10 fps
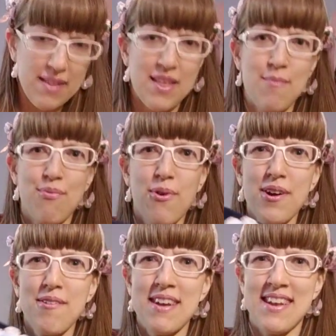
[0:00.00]
The
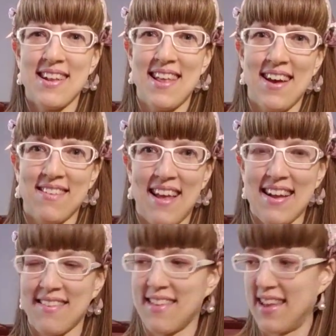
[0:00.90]
embroidery detail is
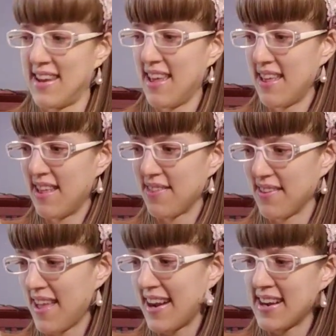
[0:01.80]
excellent.
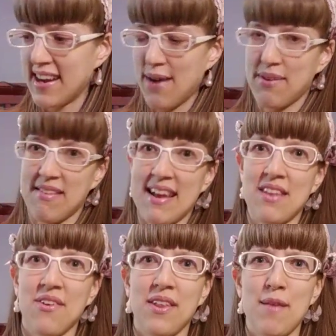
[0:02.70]
The lining, I would
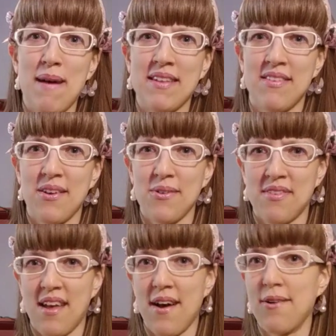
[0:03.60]
say, is only about
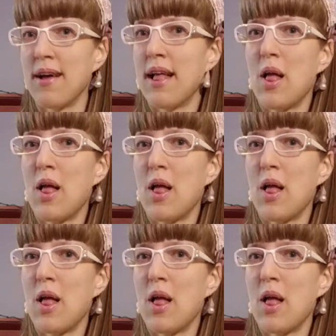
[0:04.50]
so-so.